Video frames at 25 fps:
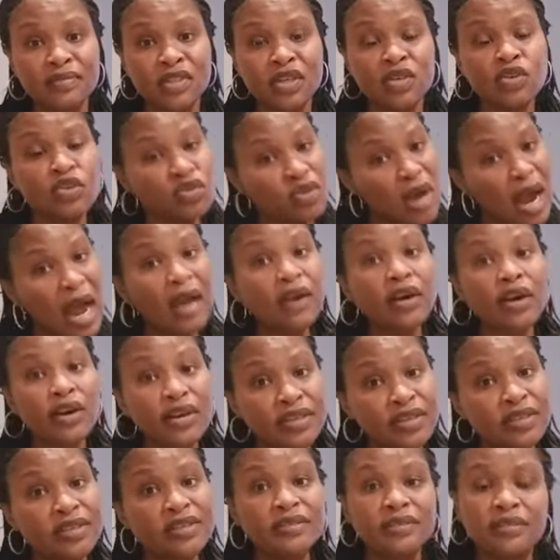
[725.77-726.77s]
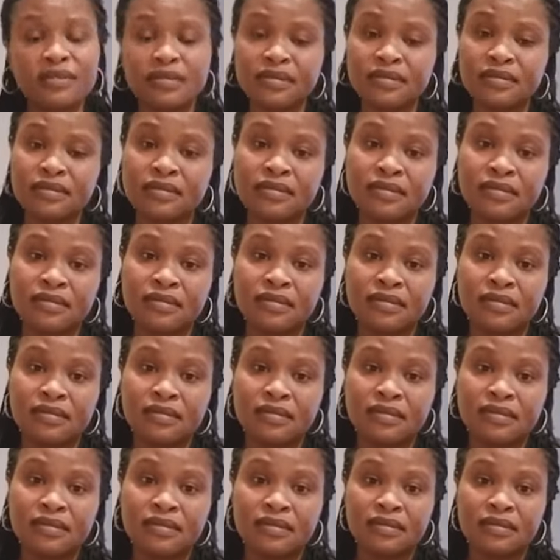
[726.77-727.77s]
Should God curse you?
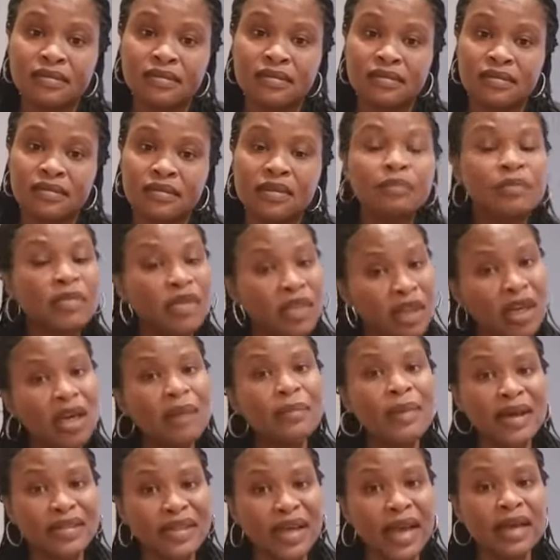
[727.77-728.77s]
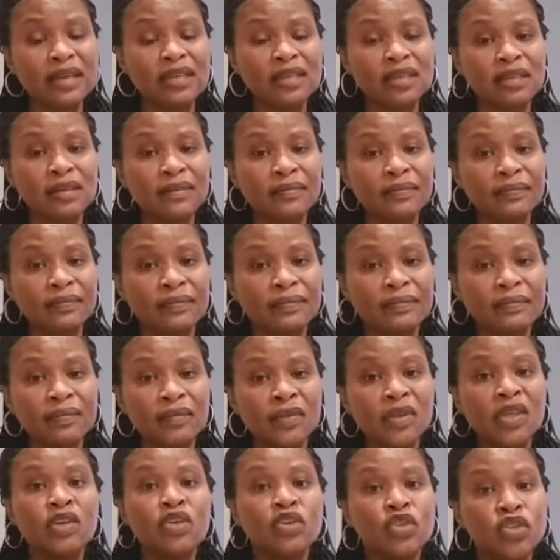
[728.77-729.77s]
And think about that.
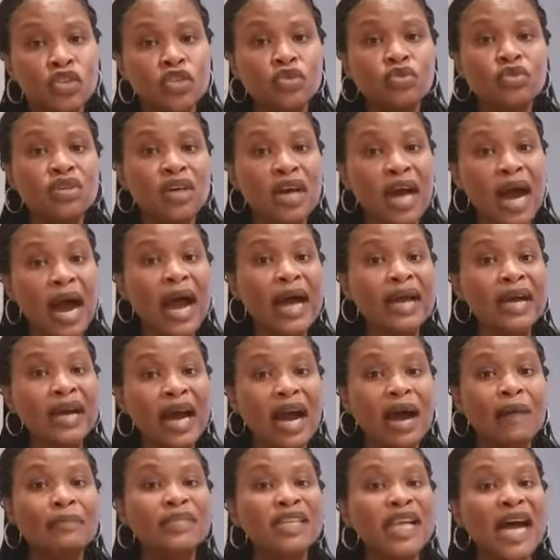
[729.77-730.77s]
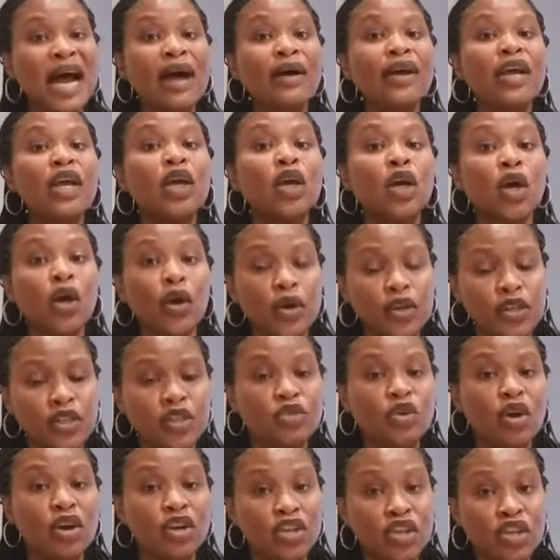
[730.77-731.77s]
Should God come down and curse
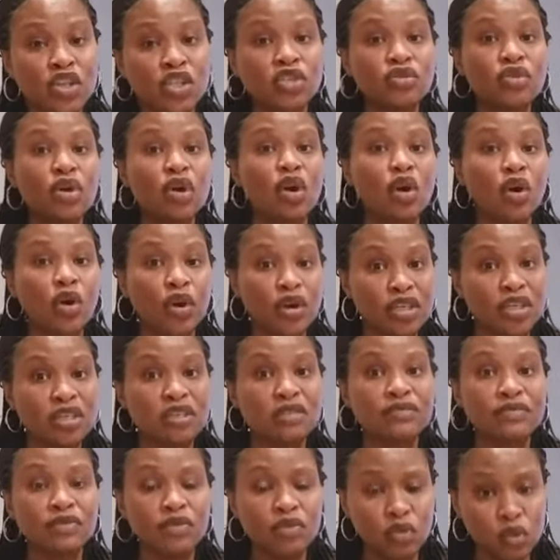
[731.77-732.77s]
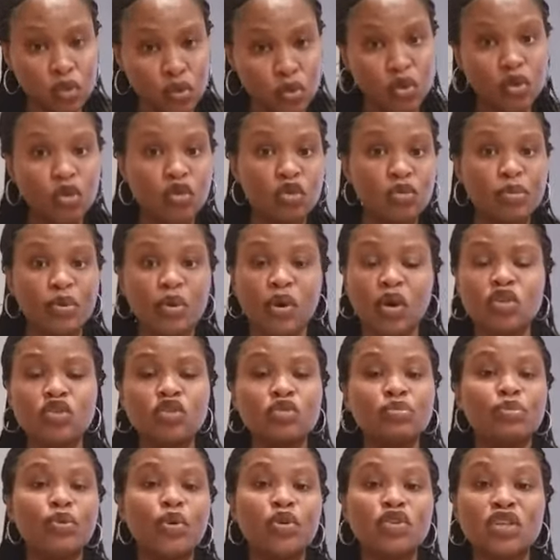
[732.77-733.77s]
you or issue a curse to you because
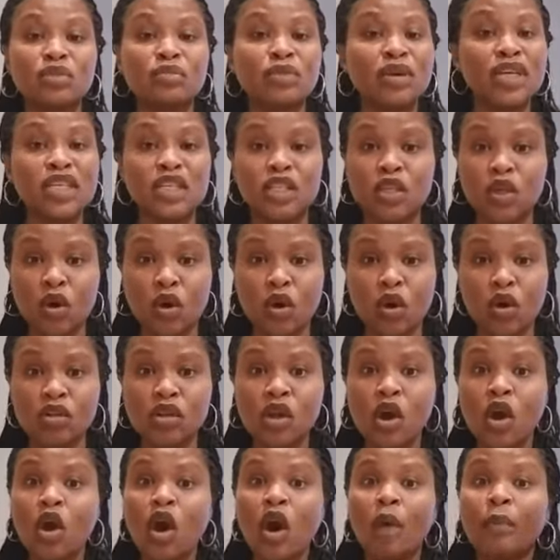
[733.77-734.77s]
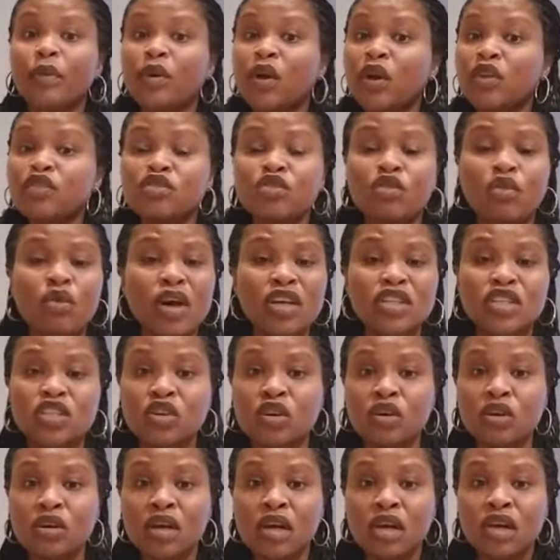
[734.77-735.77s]
you broke some of his law or because you
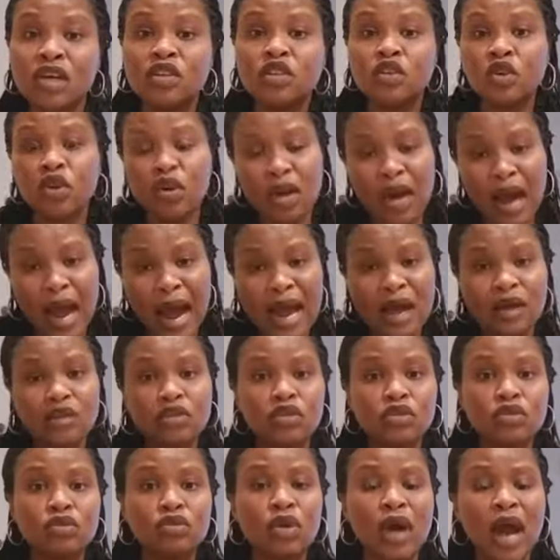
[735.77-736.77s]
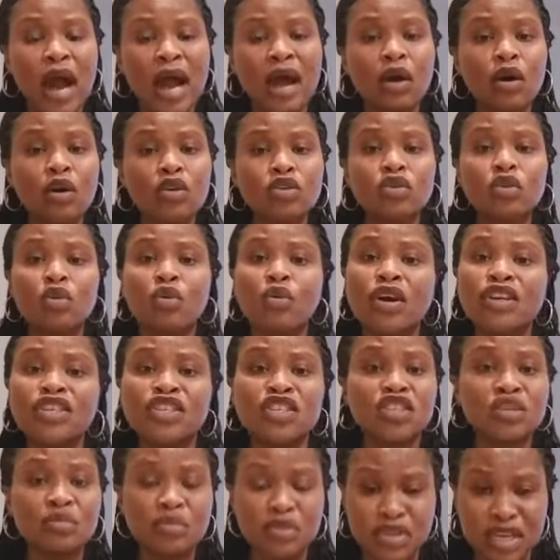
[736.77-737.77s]
question? So God also
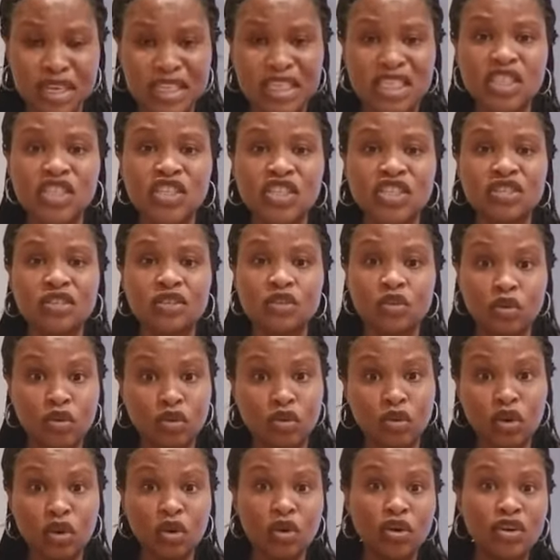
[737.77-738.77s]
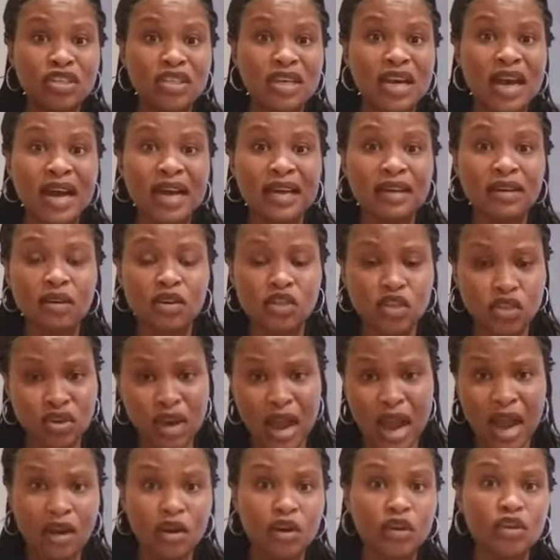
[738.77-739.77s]
questions some of your teachings. So you're going to curse God or should
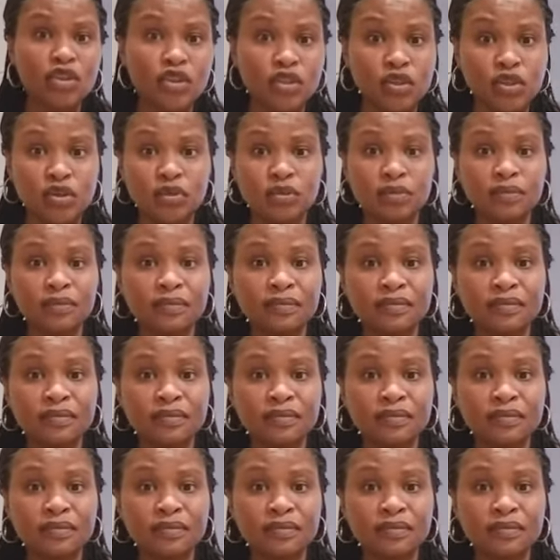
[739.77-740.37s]
God curse you?